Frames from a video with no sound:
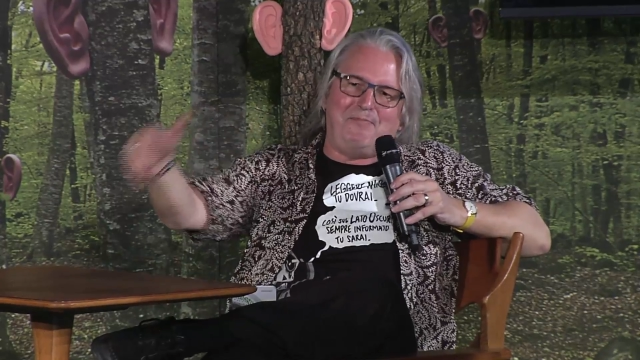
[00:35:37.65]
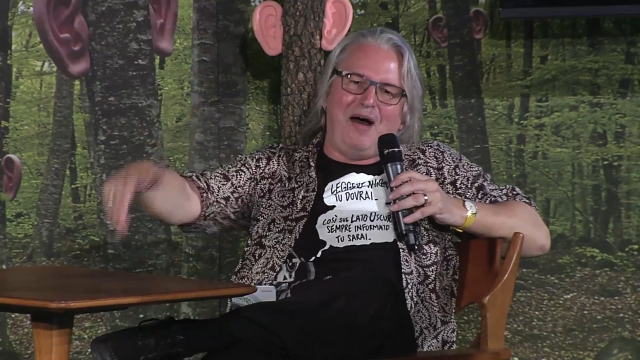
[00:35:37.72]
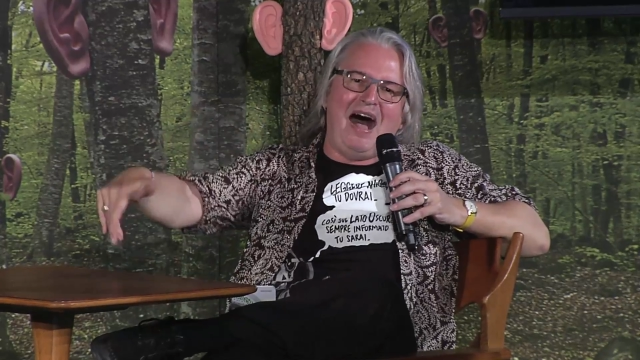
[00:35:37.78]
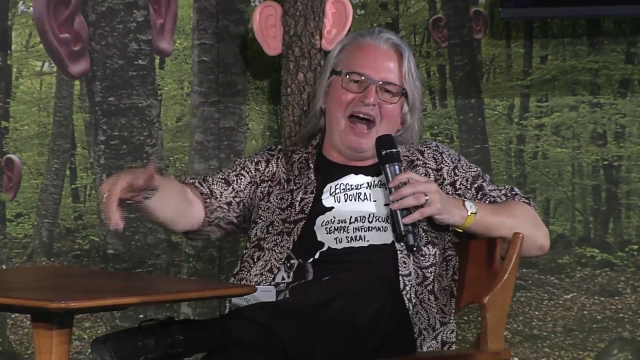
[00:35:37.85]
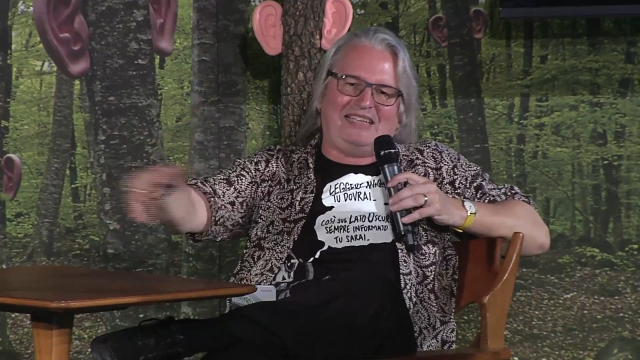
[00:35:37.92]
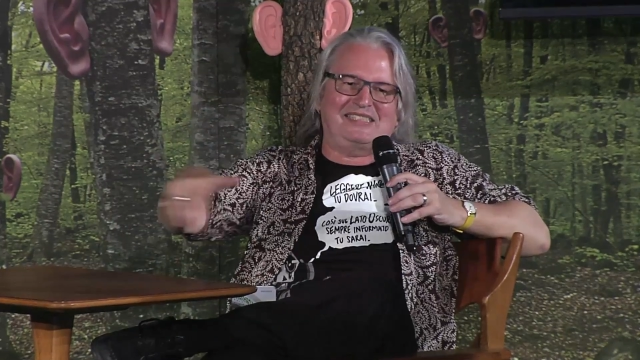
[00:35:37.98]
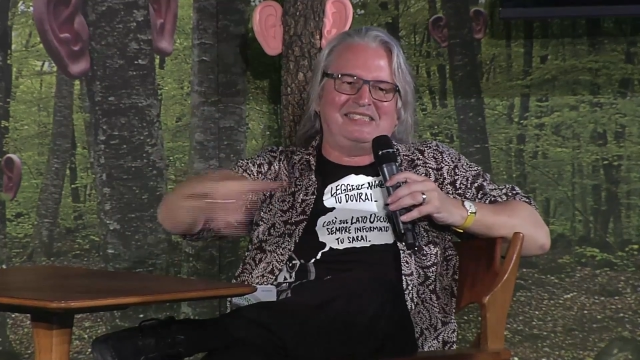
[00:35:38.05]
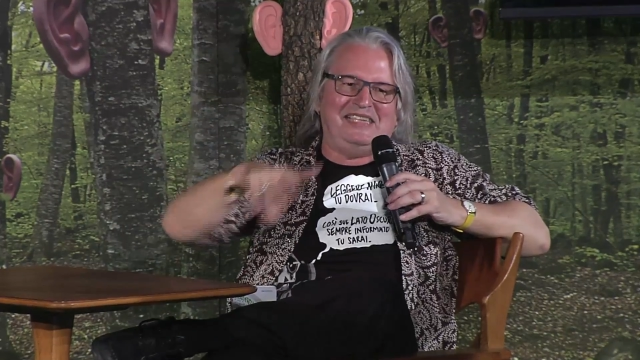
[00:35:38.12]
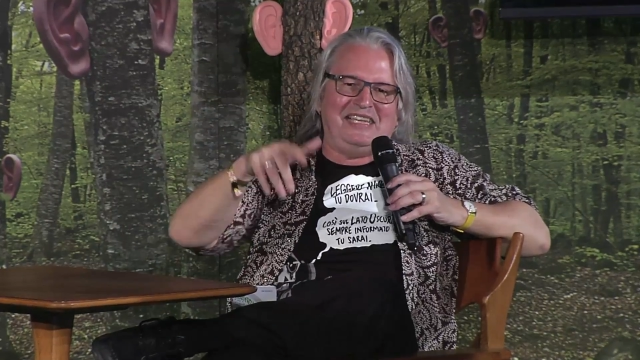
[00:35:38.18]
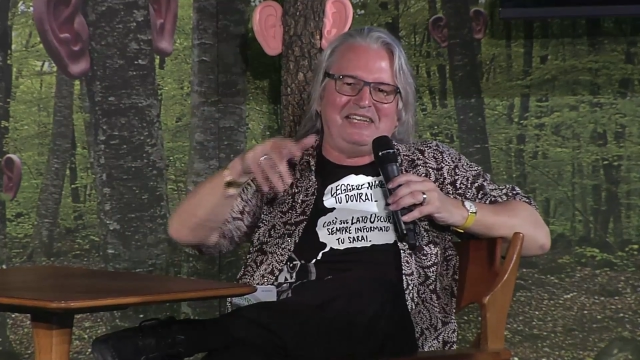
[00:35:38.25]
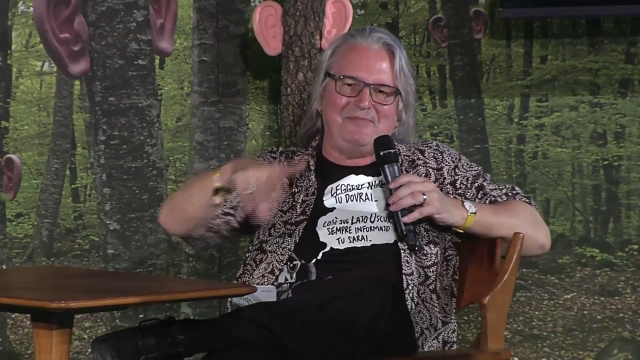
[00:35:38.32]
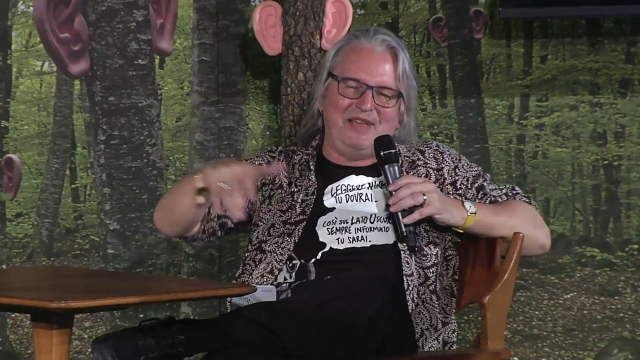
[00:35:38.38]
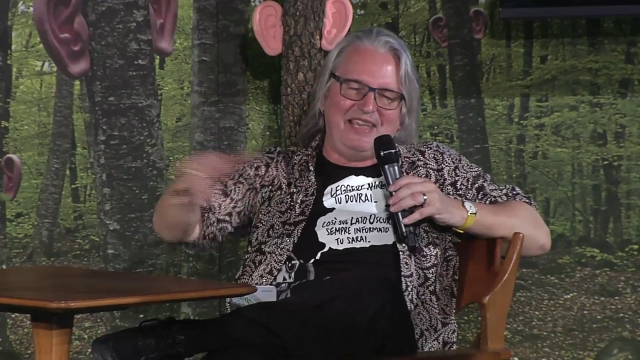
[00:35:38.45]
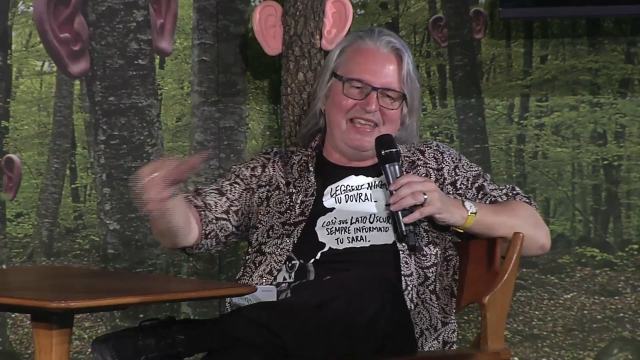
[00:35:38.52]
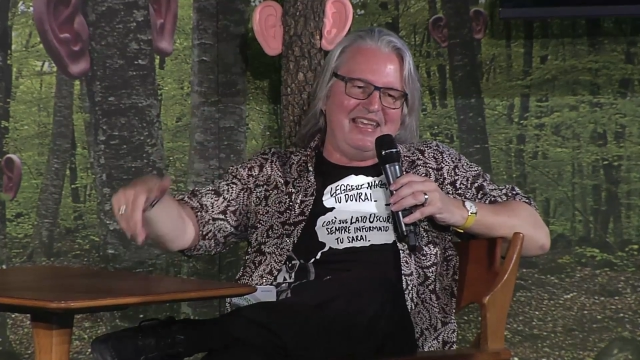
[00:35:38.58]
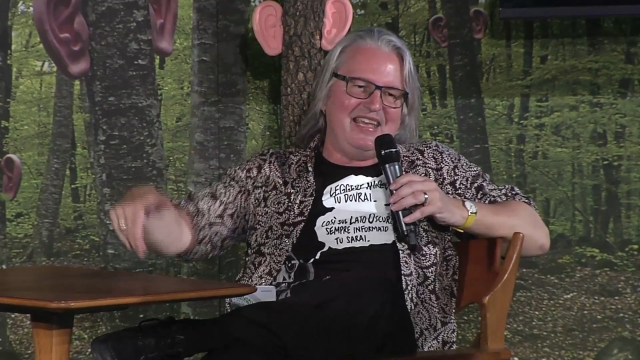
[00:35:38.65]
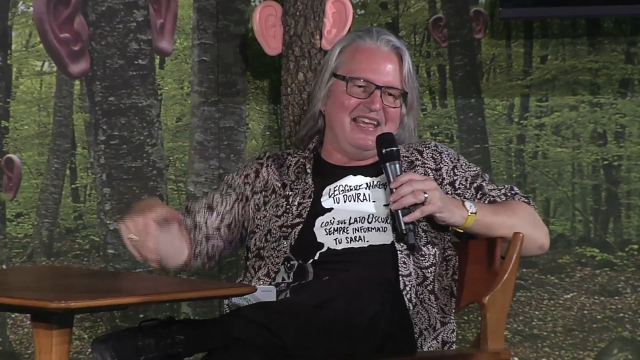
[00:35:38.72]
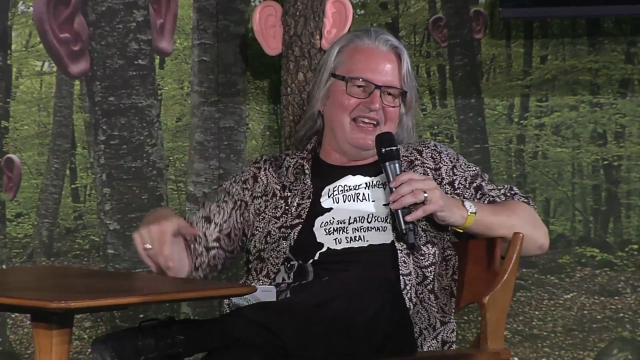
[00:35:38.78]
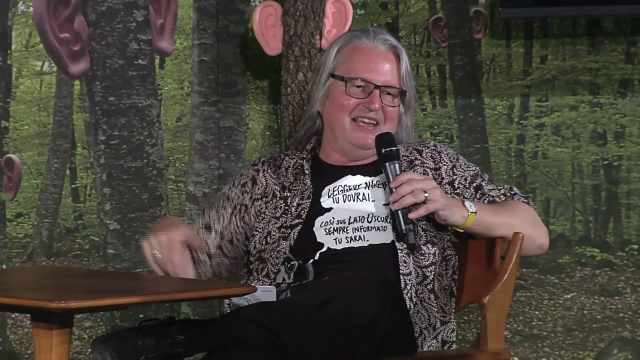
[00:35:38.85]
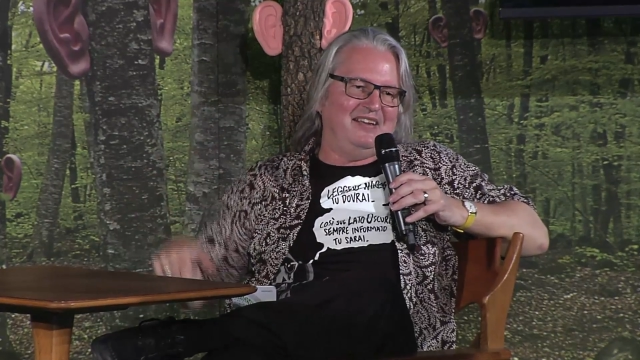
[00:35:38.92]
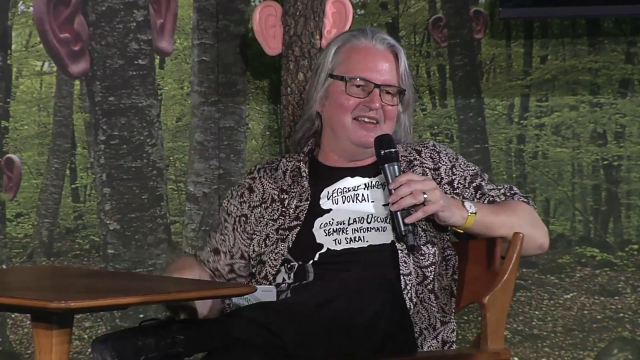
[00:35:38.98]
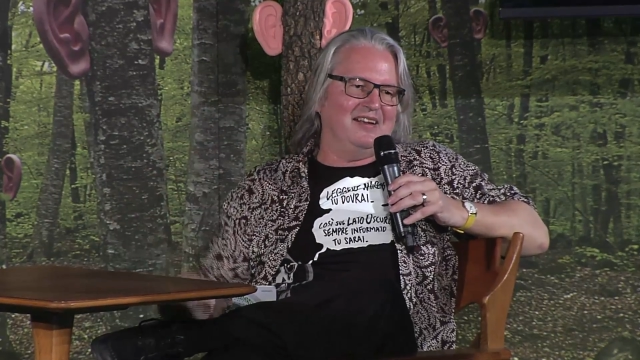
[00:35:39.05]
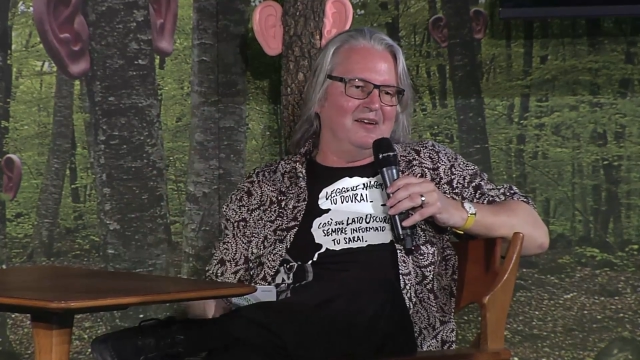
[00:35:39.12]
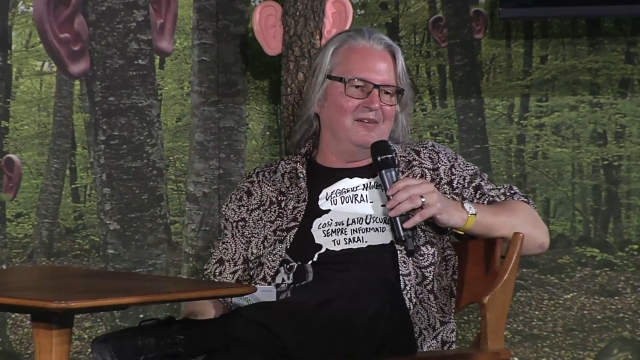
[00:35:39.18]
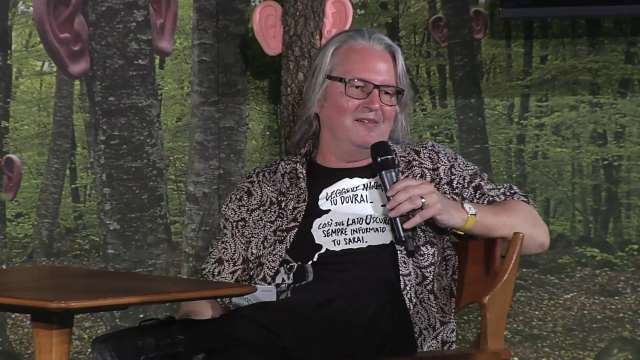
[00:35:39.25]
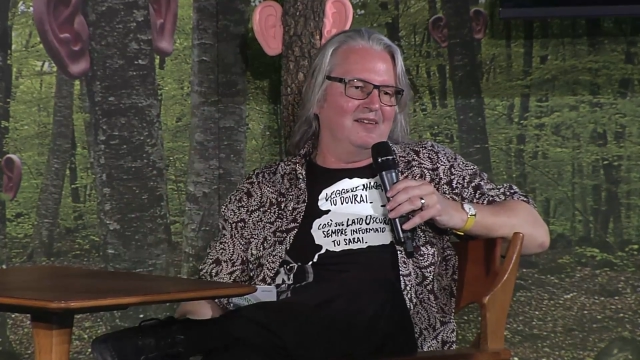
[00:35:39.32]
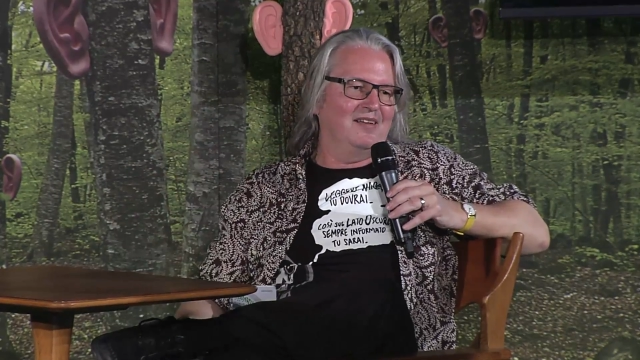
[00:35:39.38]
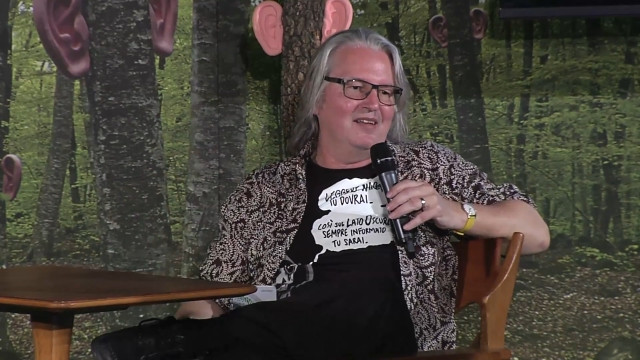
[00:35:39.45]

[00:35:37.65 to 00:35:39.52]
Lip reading: boxing me in, you know.